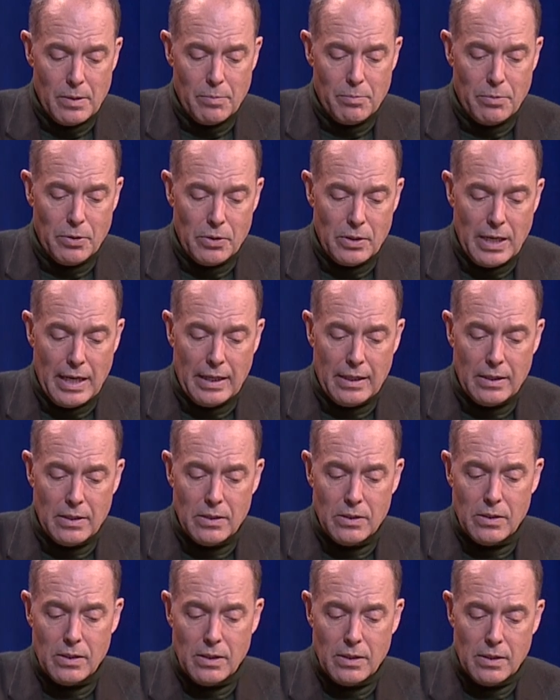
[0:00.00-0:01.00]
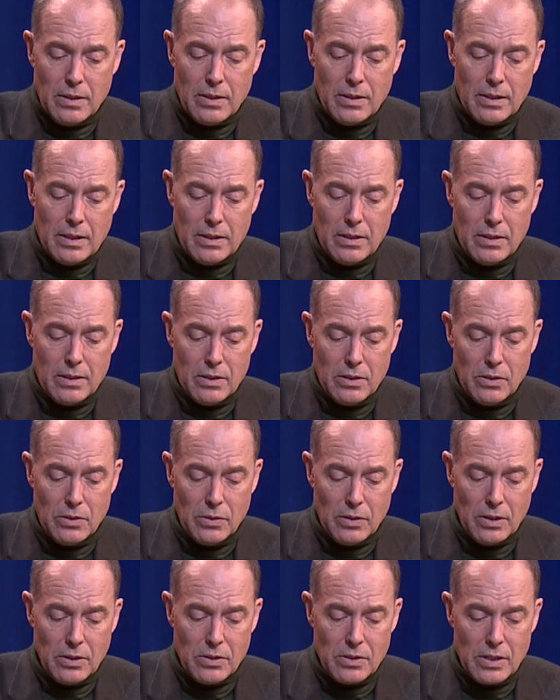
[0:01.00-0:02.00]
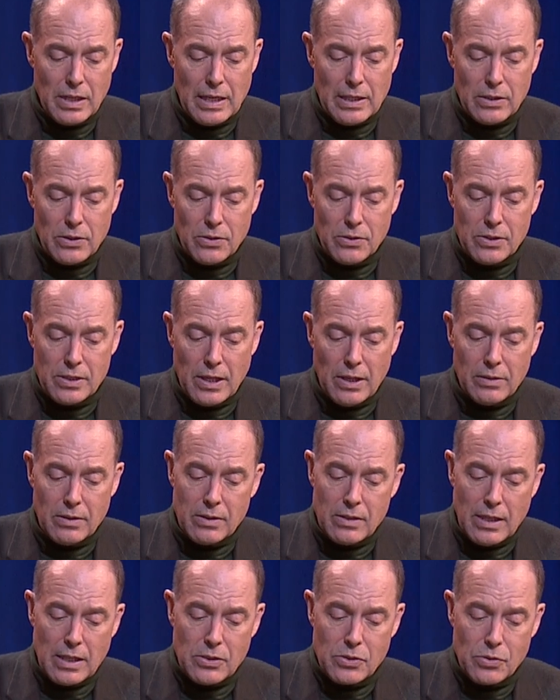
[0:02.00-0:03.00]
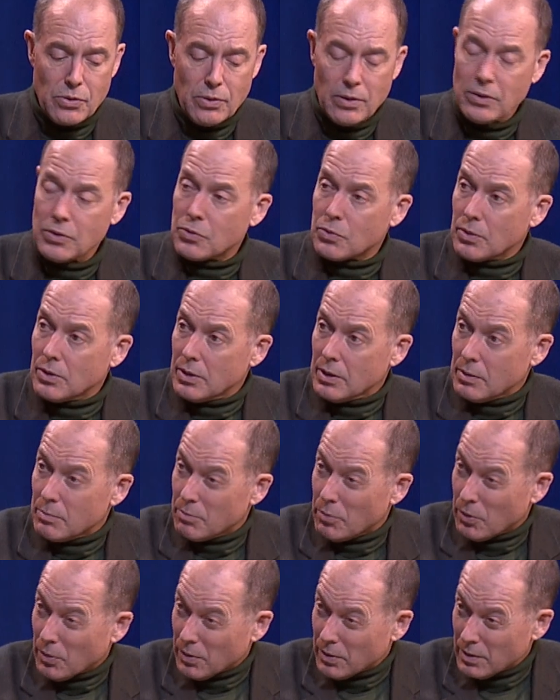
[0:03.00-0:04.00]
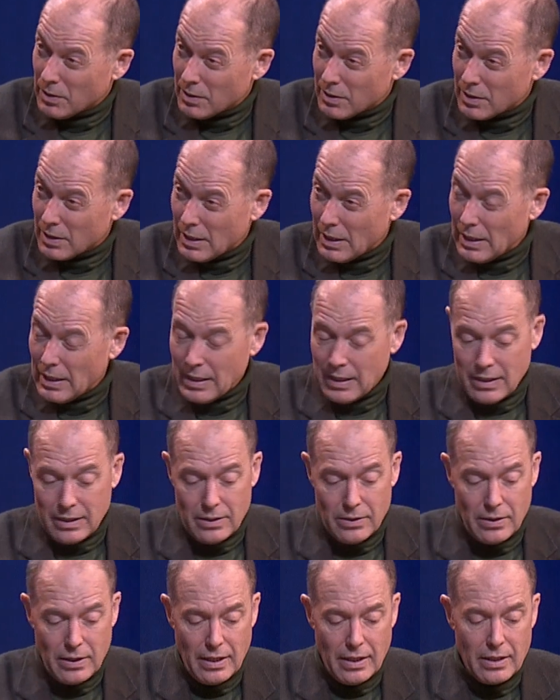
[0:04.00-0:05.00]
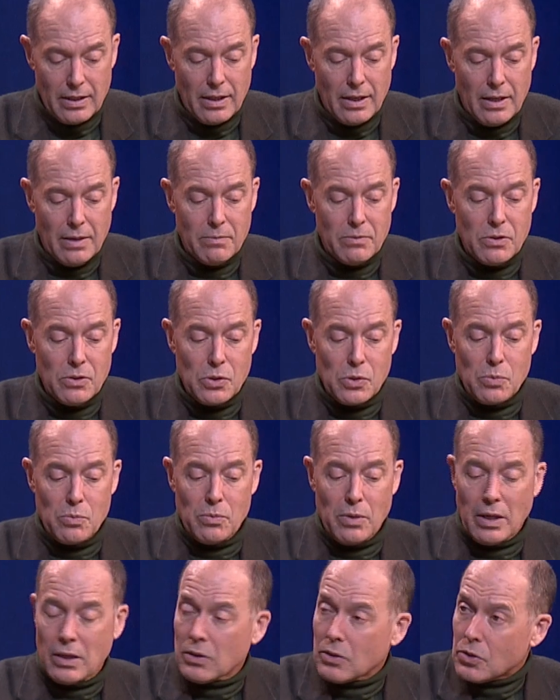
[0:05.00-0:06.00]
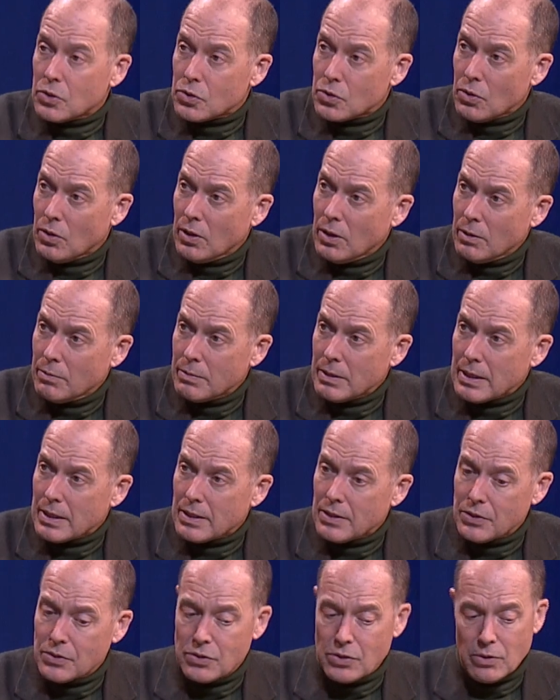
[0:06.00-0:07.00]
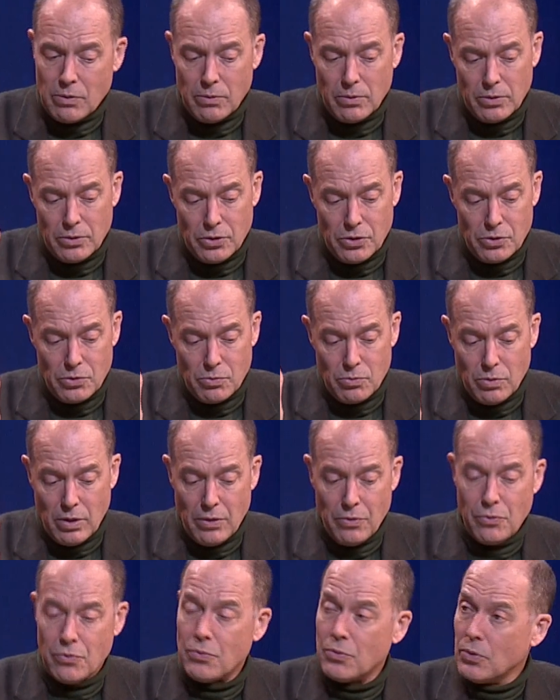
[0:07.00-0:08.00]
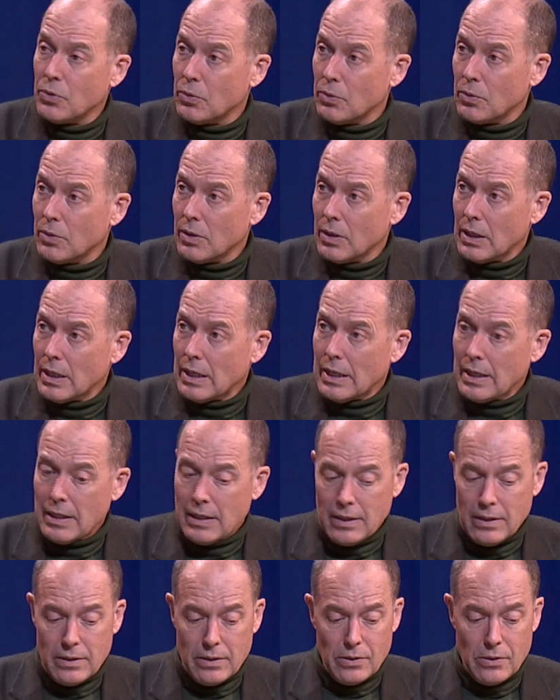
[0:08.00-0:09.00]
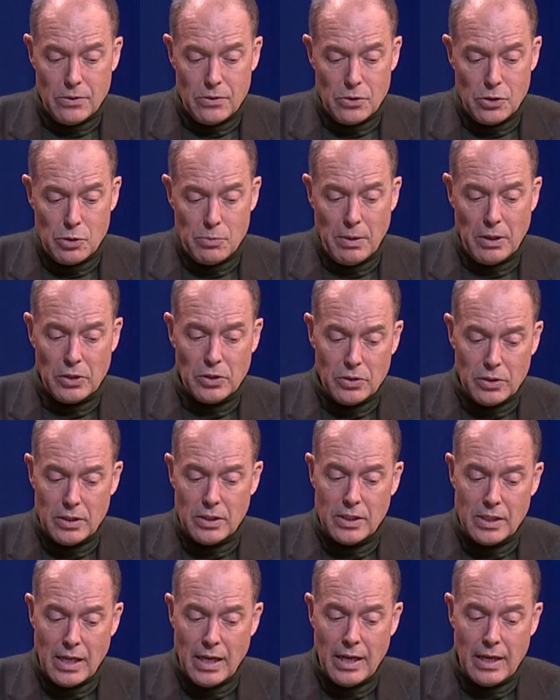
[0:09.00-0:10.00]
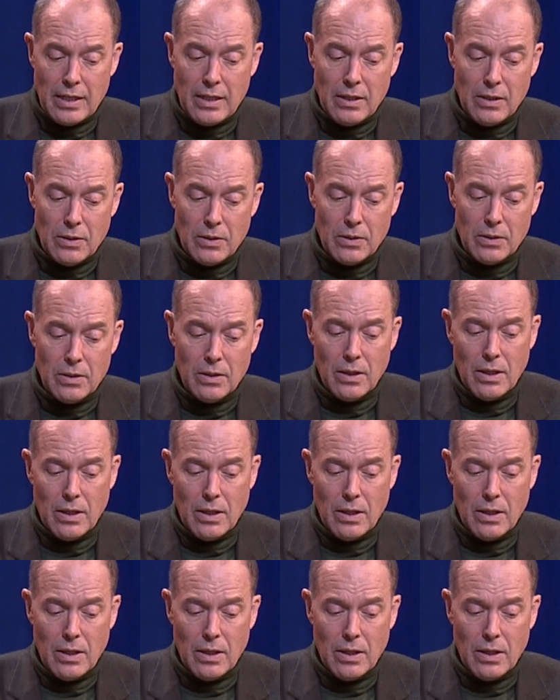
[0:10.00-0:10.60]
put that into the units. Turns out that soil is really important. You can't have just regular soil because it will just run through. There's a special design here